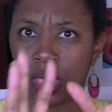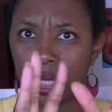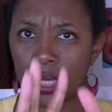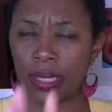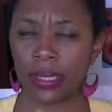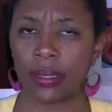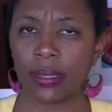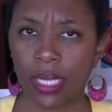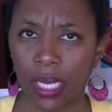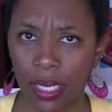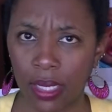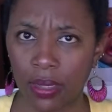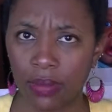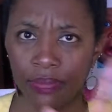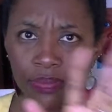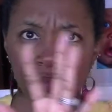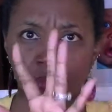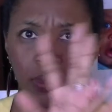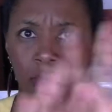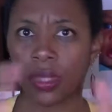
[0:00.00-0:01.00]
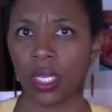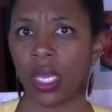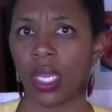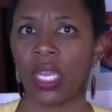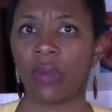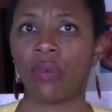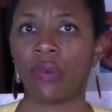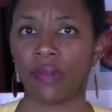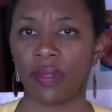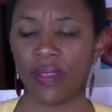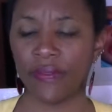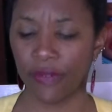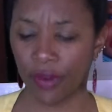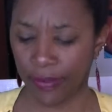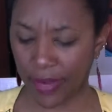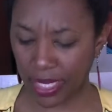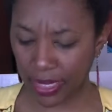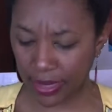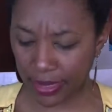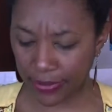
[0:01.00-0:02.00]
to sin, and he will flee
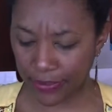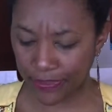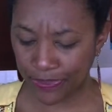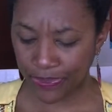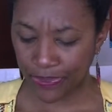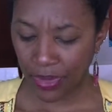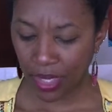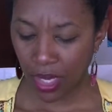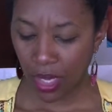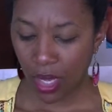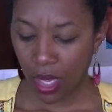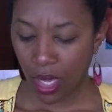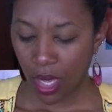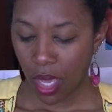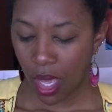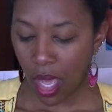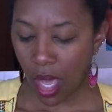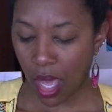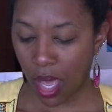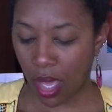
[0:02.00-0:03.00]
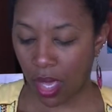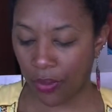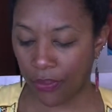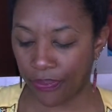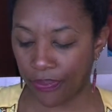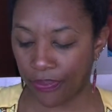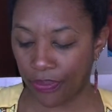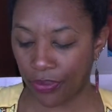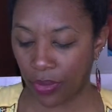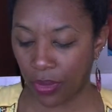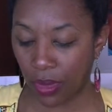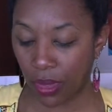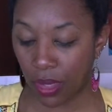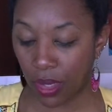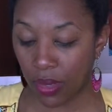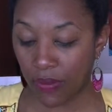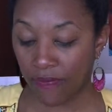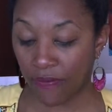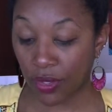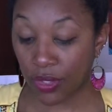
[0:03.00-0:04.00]
from us. 1
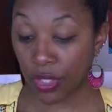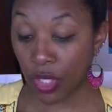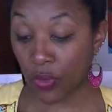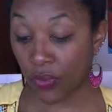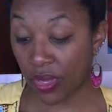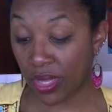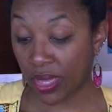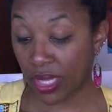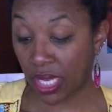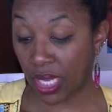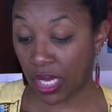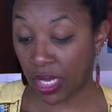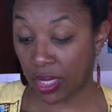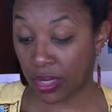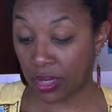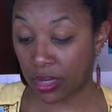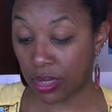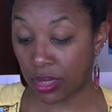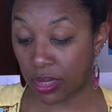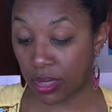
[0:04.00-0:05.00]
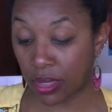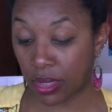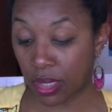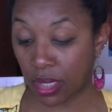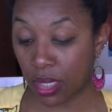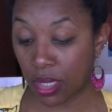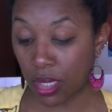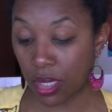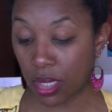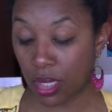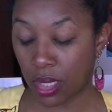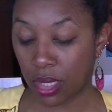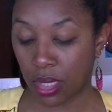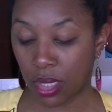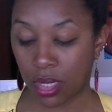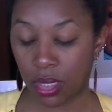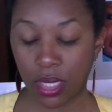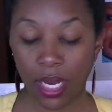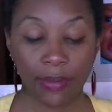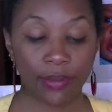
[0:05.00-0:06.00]
Corinthians
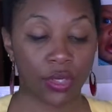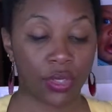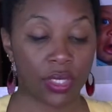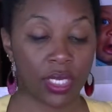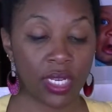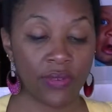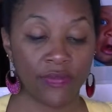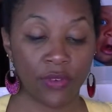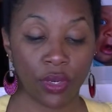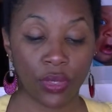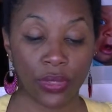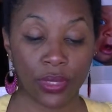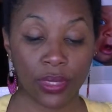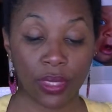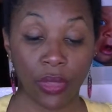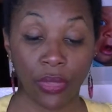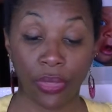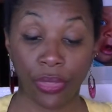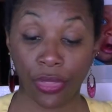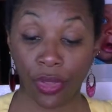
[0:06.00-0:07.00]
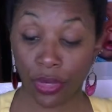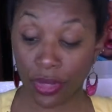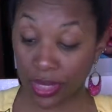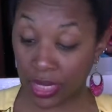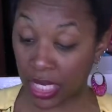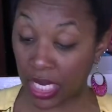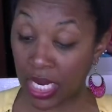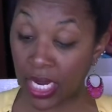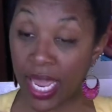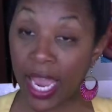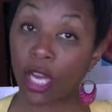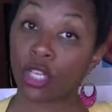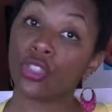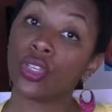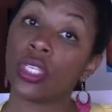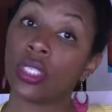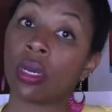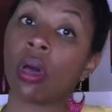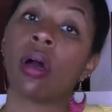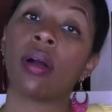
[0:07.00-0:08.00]
chapter 10 verse 13
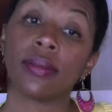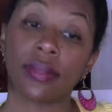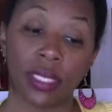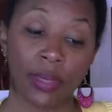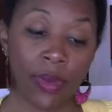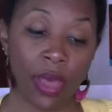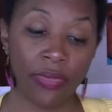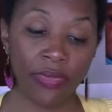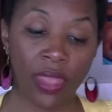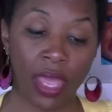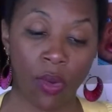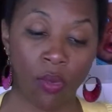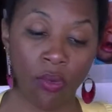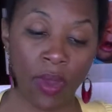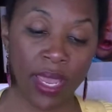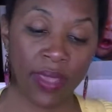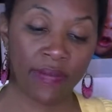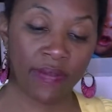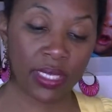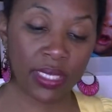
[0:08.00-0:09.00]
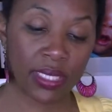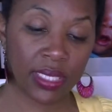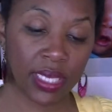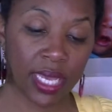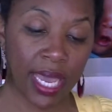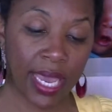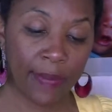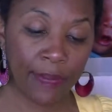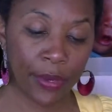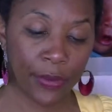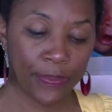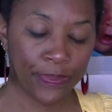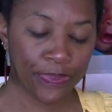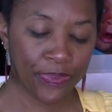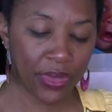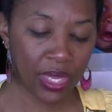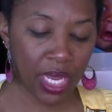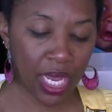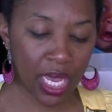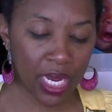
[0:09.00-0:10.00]
actually talks about that way of escape.
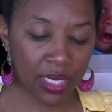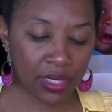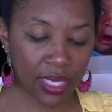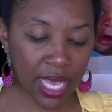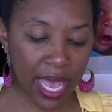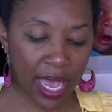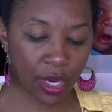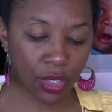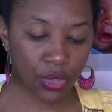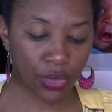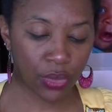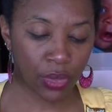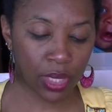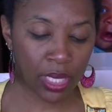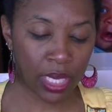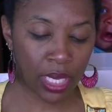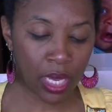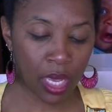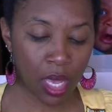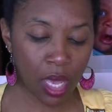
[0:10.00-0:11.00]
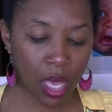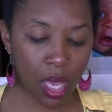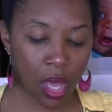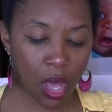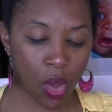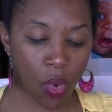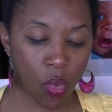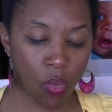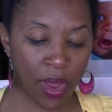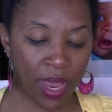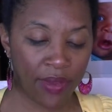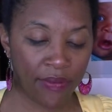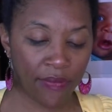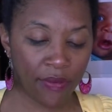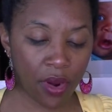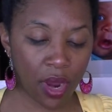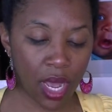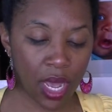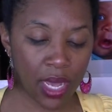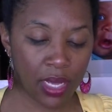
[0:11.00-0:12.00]
And it's actually a way
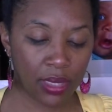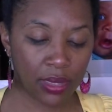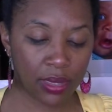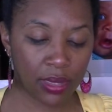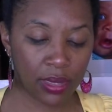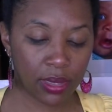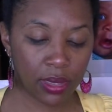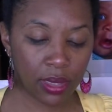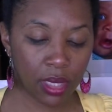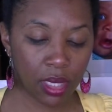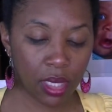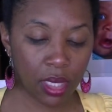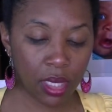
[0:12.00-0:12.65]
for us,